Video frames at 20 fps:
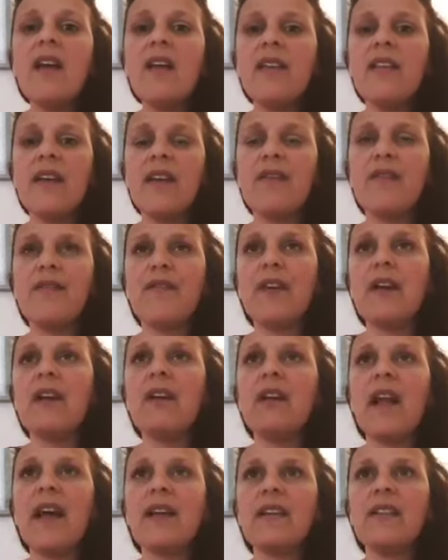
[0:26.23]
they
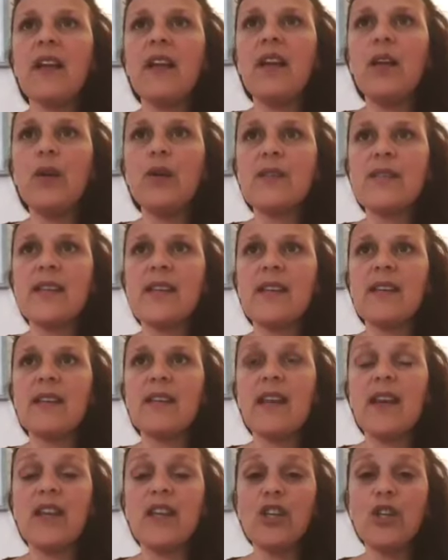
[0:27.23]
feel like they're
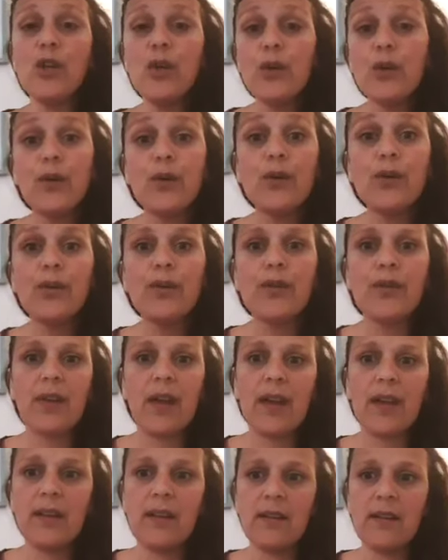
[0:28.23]
losing their youth
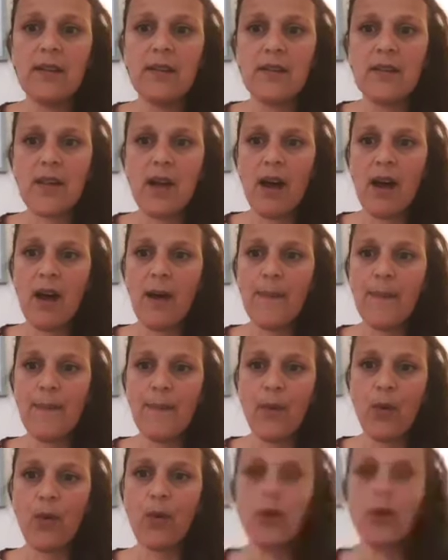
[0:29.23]
and um,
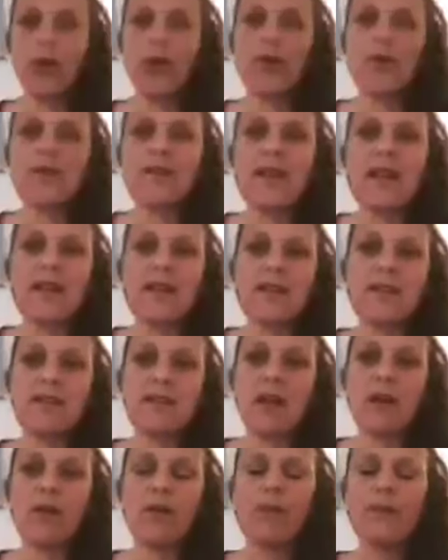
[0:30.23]
all those things.
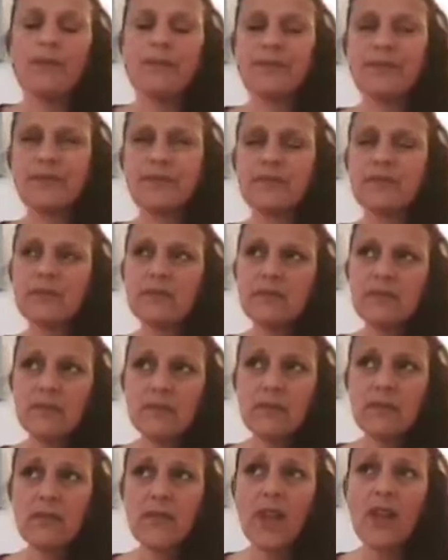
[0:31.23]
So
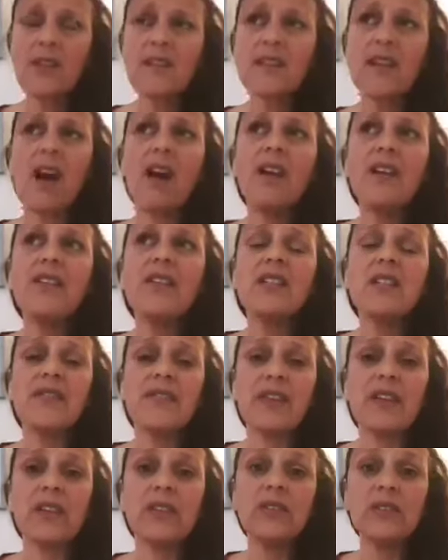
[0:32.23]
it's kind of a
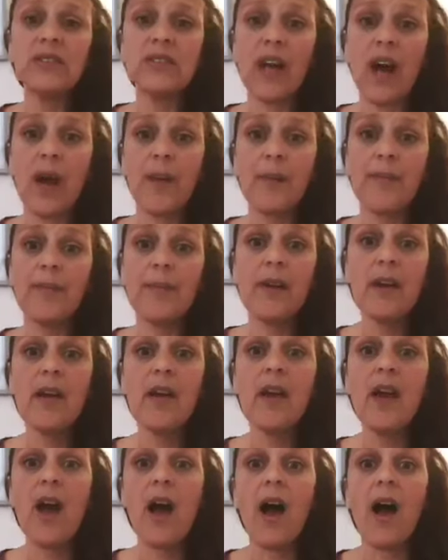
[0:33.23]
difficult time
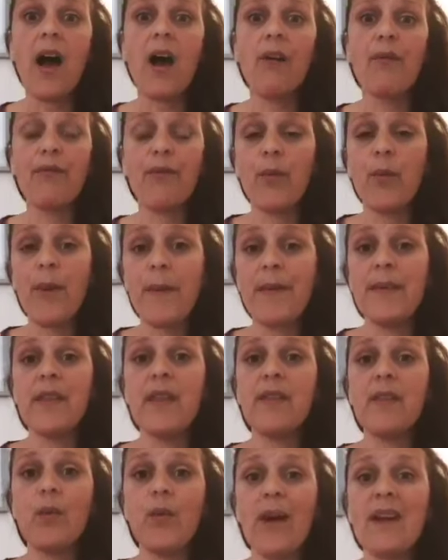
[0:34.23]
uh, for women
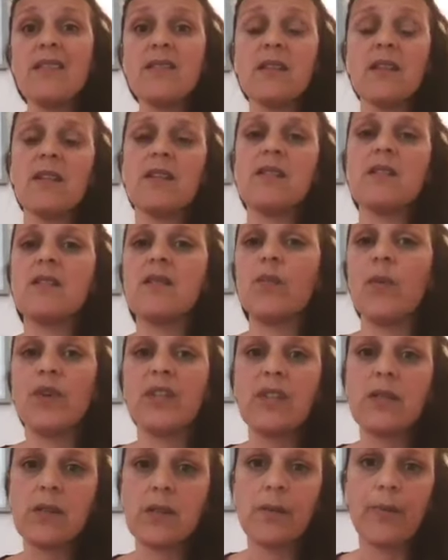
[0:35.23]
in the West, and I just
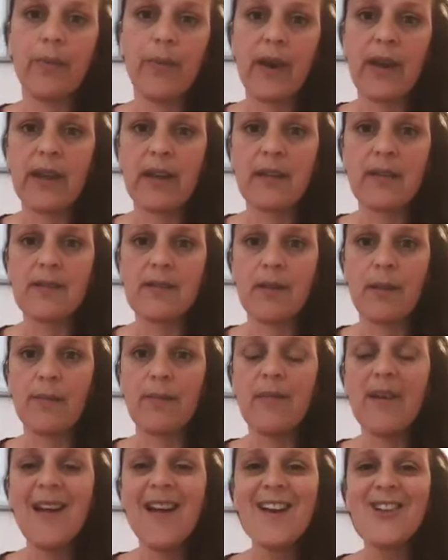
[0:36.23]
wanted to bring
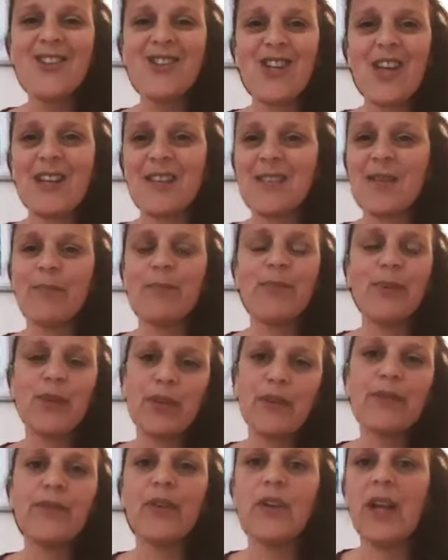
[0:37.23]
some shed some
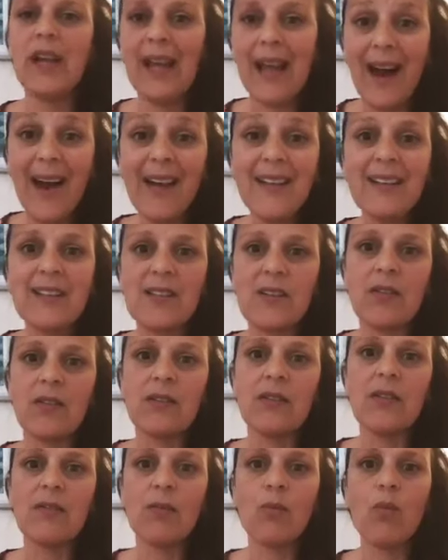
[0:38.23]
beautiful light
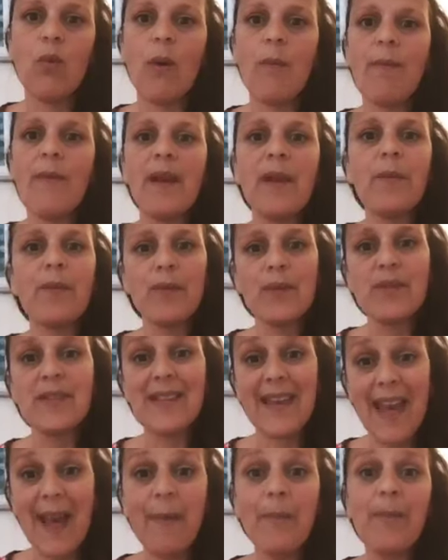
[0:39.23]
on what menopause
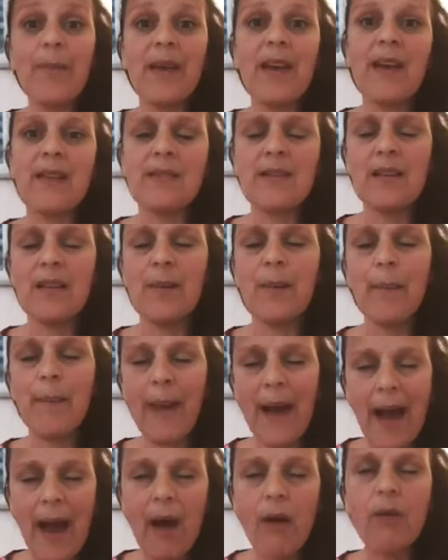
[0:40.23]
can be as an
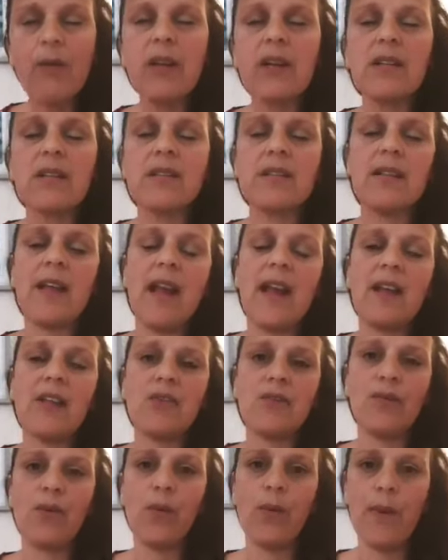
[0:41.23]
empowering
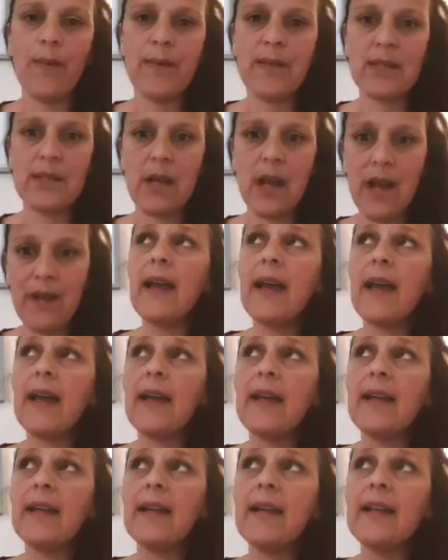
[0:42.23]
stage for women's life.
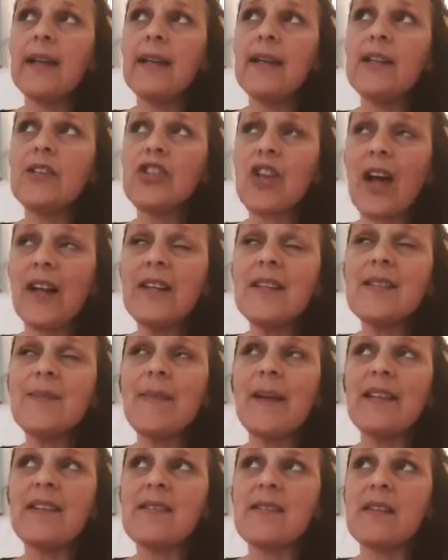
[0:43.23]
In Chinese
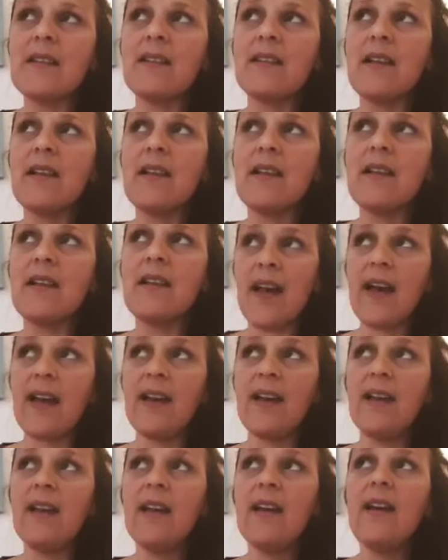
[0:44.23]
medicine, they
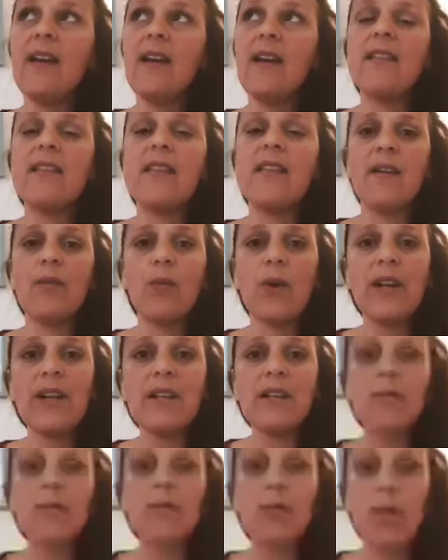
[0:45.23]
say that when
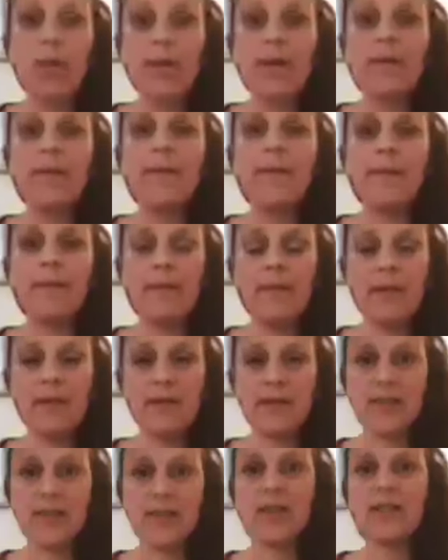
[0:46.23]
a woman
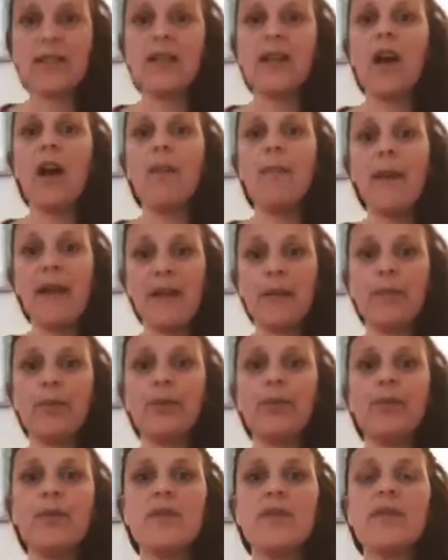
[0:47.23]
is starting her
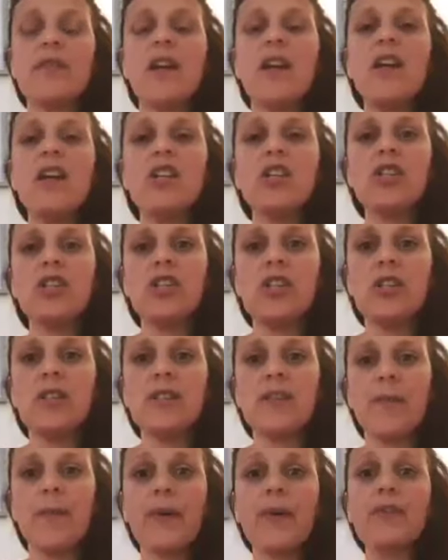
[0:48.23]
menopause, she's
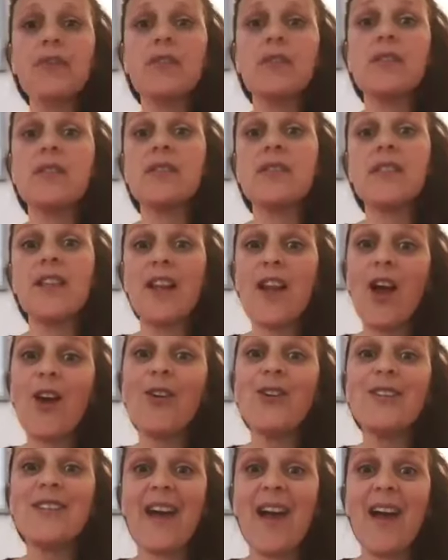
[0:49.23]
supposed to
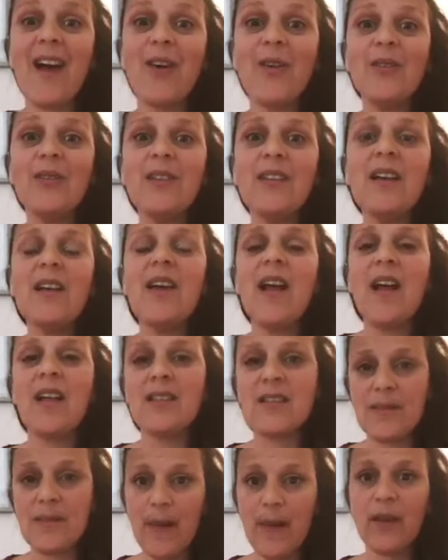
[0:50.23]
slow down
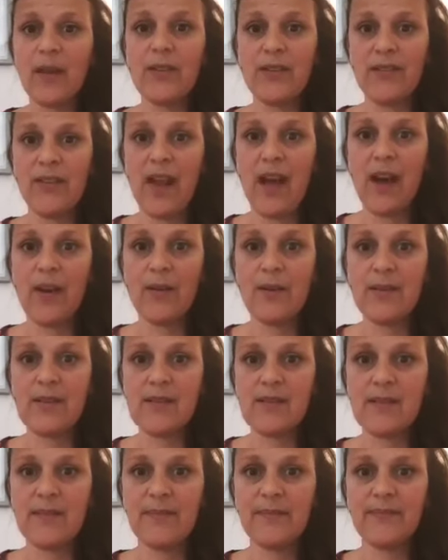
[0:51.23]
and smell the
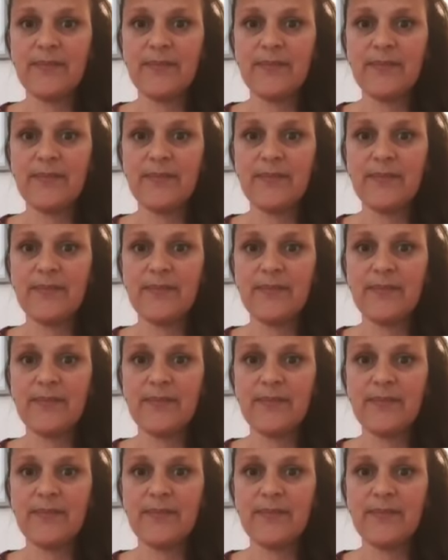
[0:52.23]
flowers.